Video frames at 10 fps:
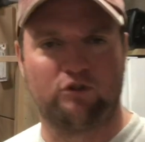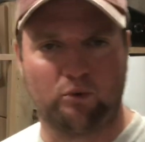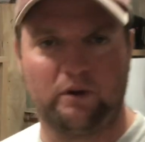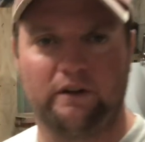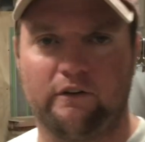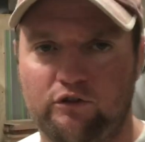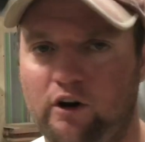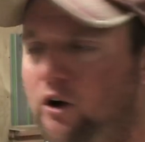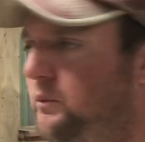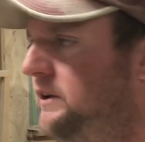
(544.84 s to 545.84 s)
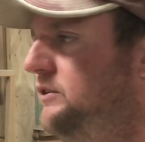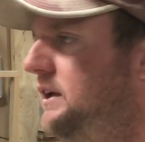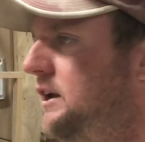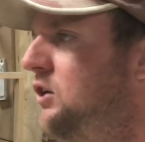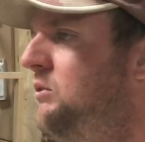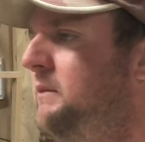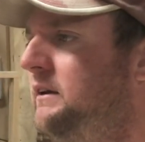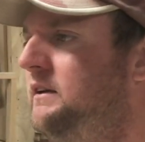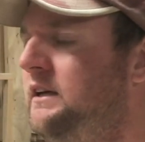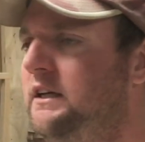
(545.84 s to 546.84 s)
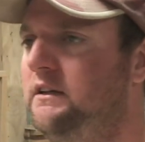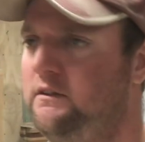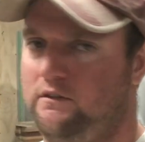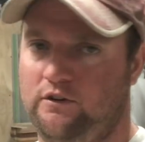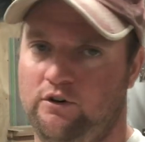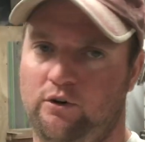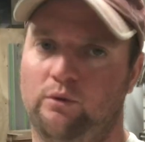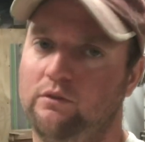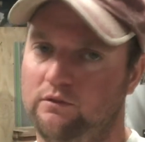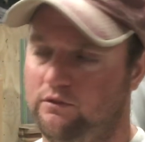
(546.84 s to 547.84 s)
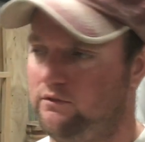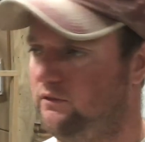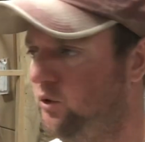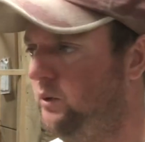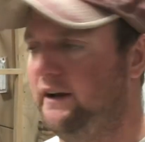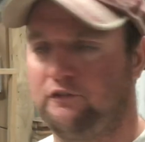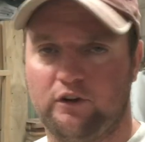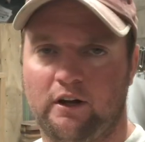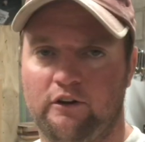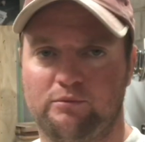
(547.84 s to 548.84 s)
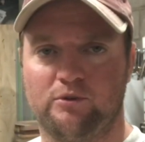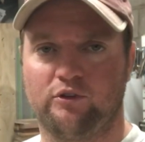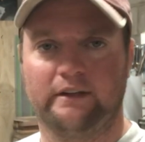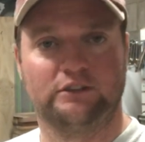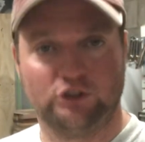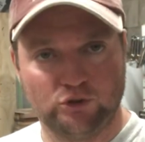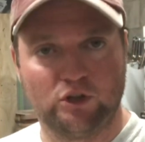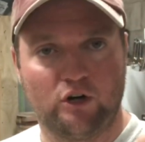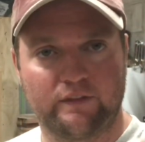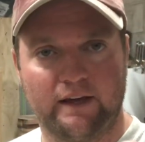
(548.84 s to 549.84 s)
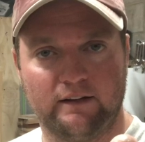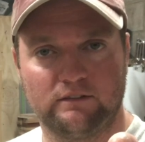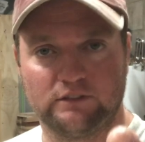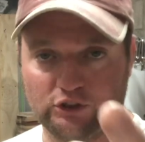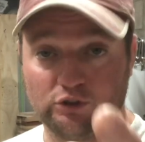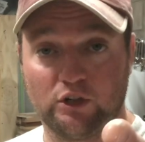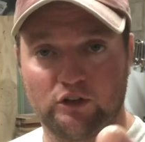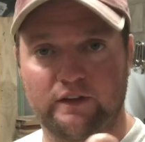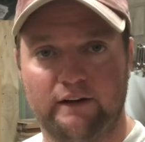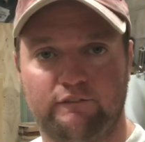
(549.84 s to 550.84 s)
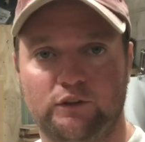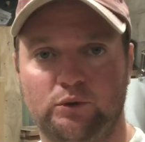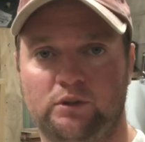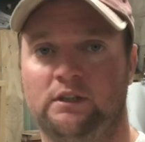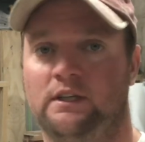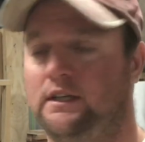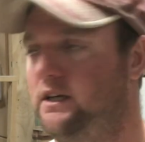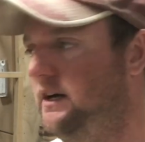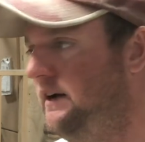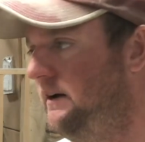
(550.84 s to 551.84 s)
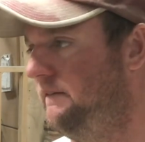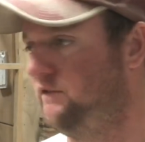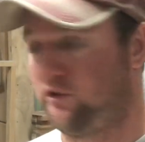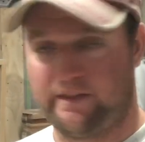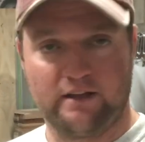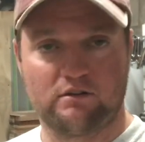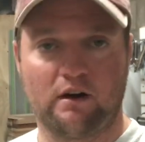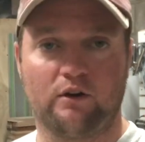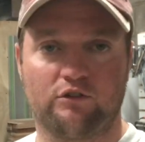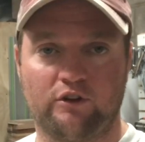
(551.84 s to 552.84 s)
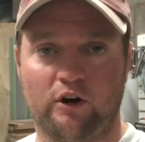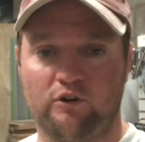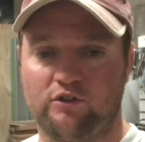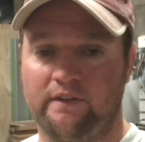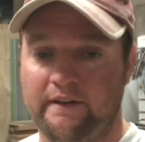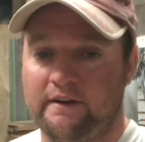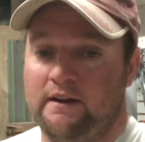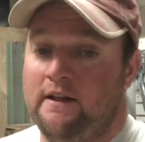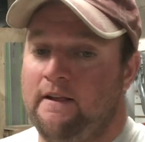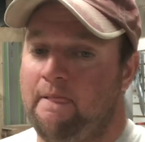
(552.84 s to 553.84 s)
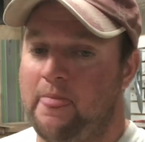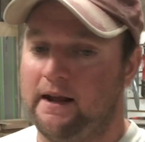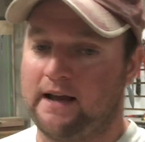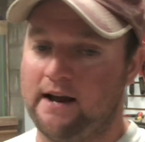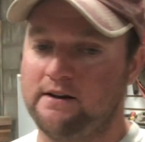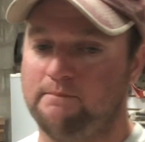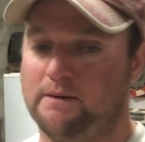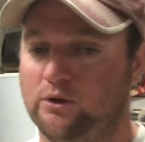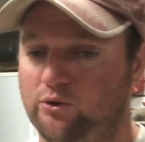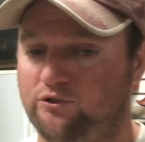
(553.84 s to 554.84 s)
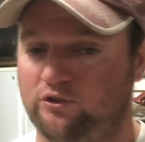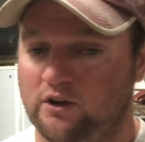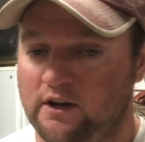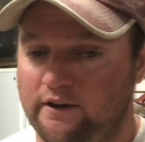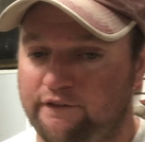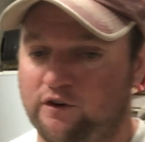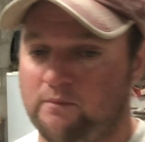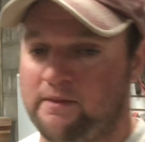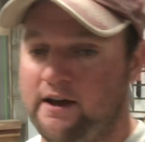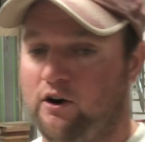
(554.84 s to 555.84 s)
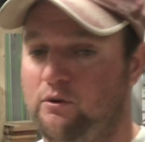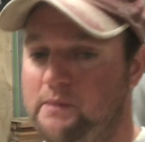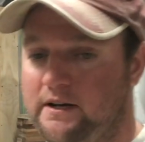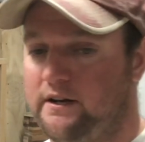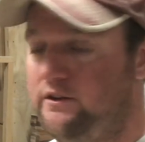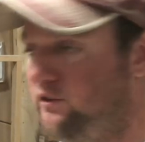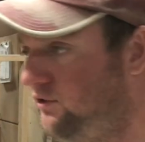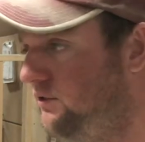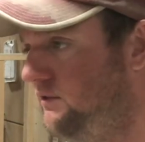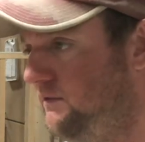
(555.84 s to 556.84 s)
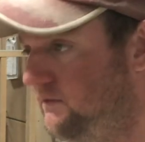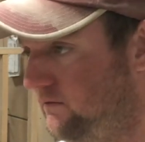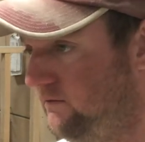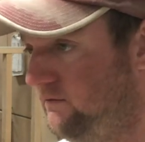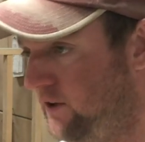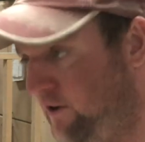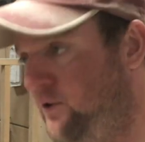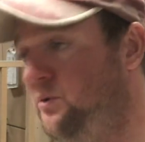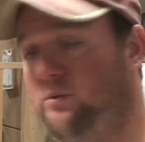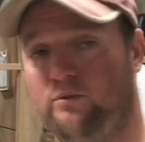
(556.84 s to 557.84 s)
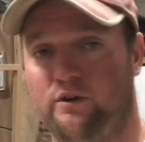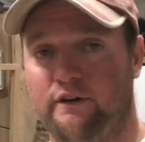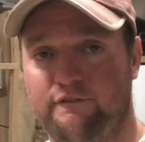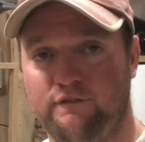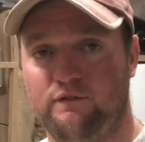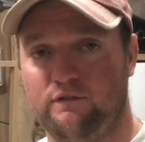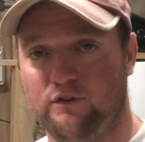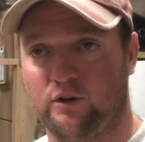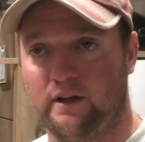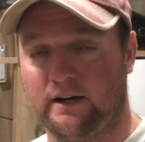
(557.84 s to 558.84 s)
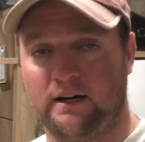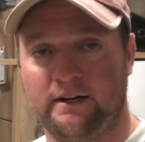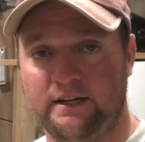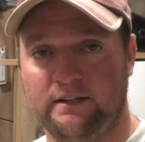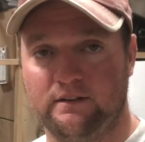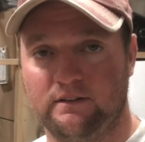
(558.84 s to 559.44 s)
will really start when you get home and, you know, the wife or the husband's like, did you log that? Did you log that food? So that's how it starts. And then it kind of builds from there because, you know, if you're like, honey,